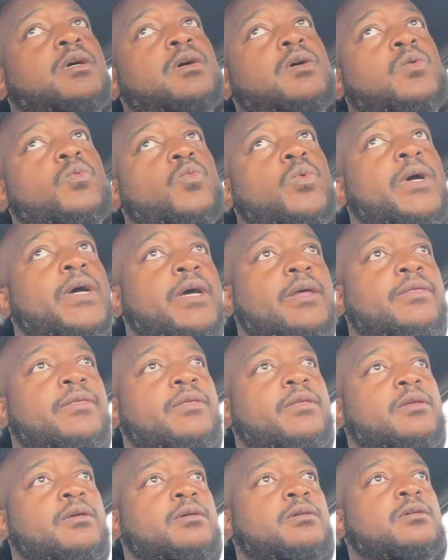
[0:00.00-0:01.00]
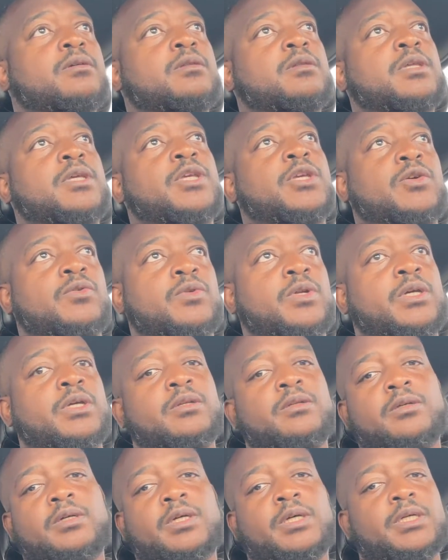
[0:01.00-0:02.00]
with the unit
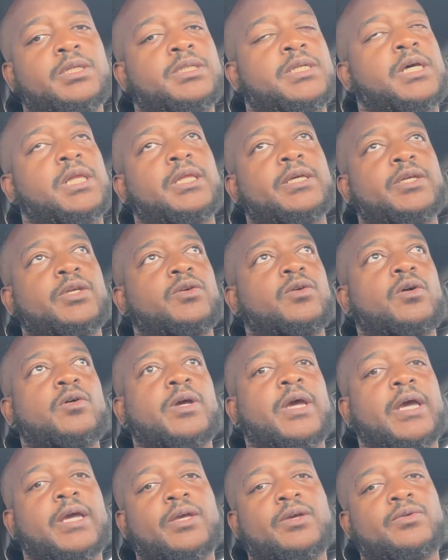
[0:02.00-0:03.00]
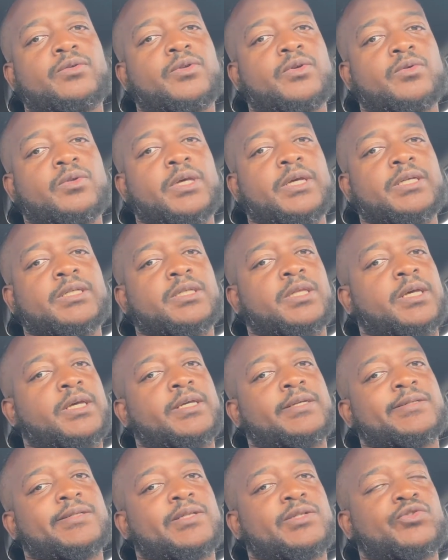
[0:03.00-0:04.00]
telling you, okay, you do these
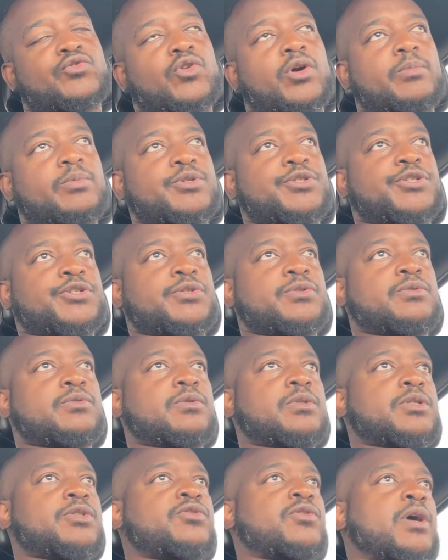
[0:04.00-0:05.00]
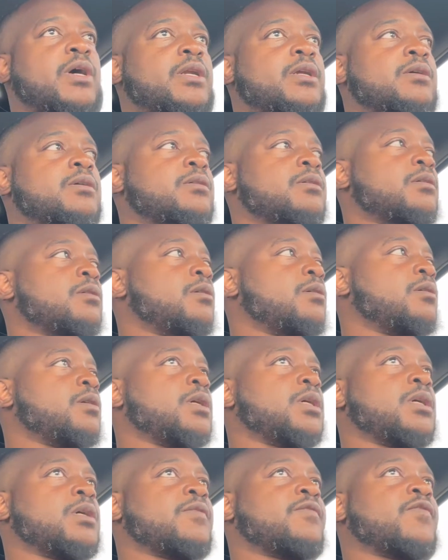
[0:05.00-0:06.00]
things to troubleshoot, to try
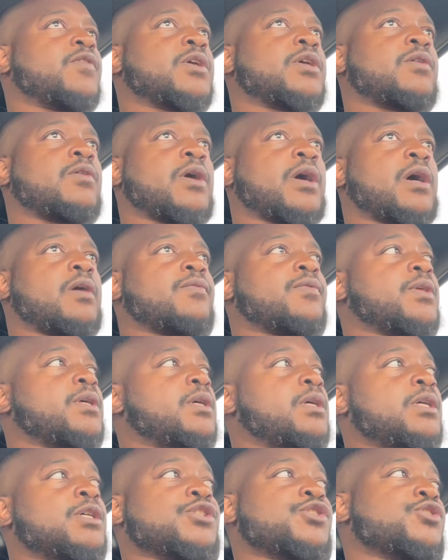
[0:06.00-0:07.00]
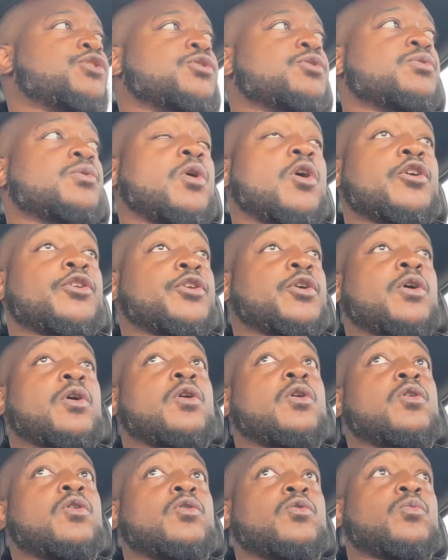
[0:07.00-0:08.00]
to, figure out the issue on your
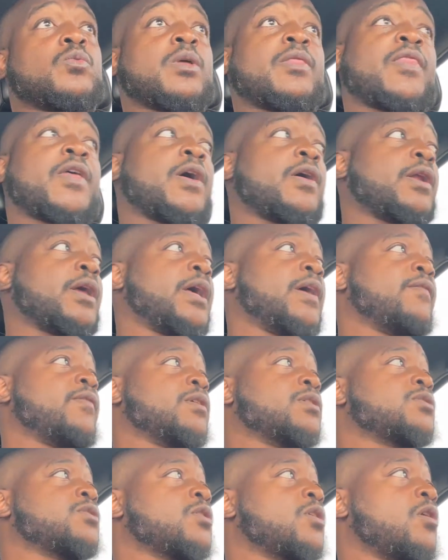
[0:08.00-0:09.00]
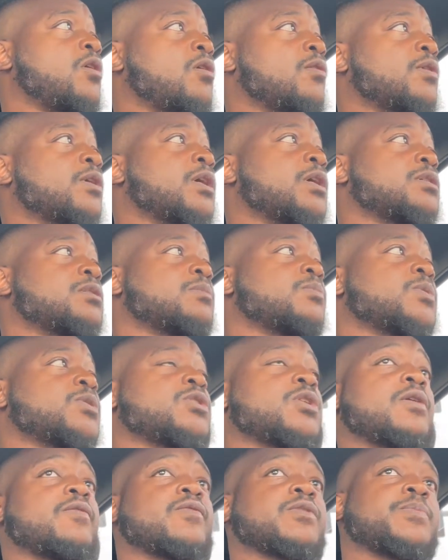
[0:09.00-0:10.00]
own without having to call the customer
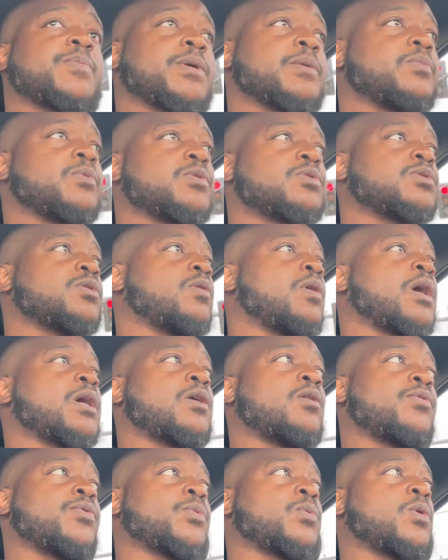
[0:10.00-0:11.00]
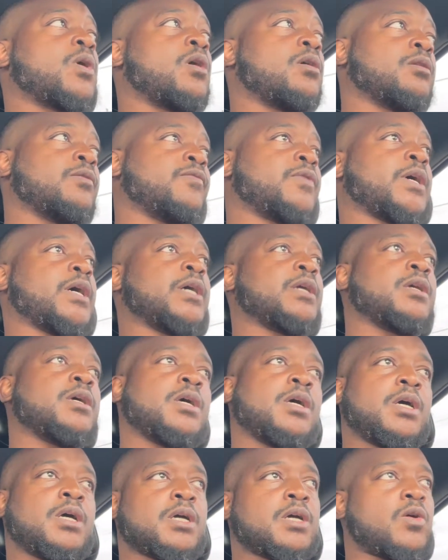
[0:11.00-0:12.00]
service people. So I go through all of that,
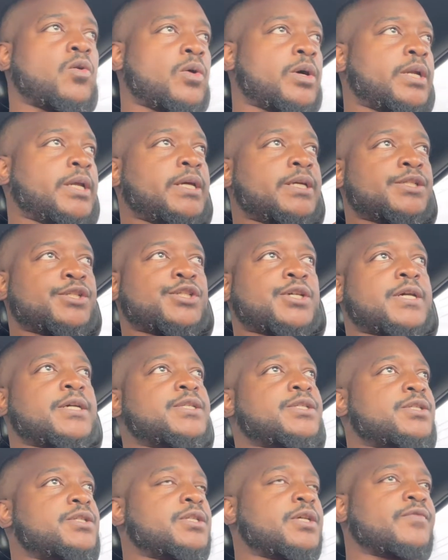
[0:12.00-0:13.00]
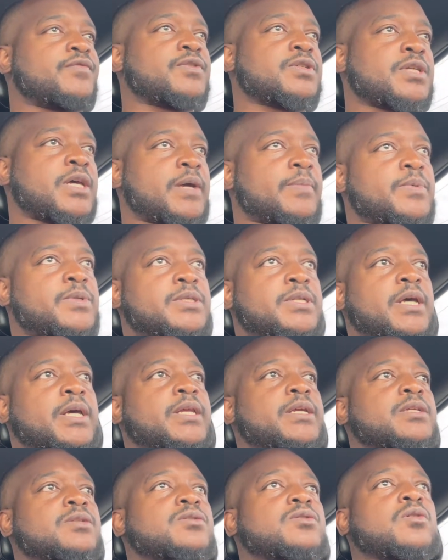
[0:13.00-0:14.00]
going in, changing different type of
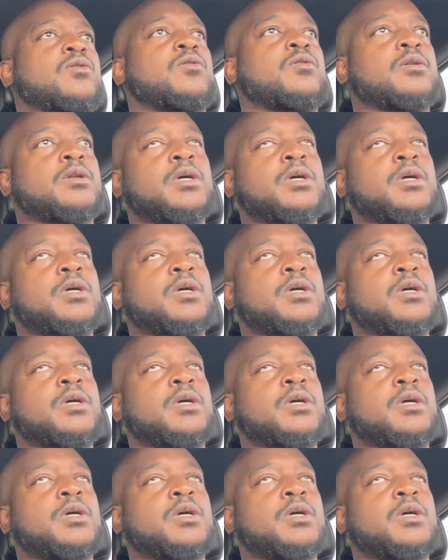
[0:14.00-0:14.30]
settings on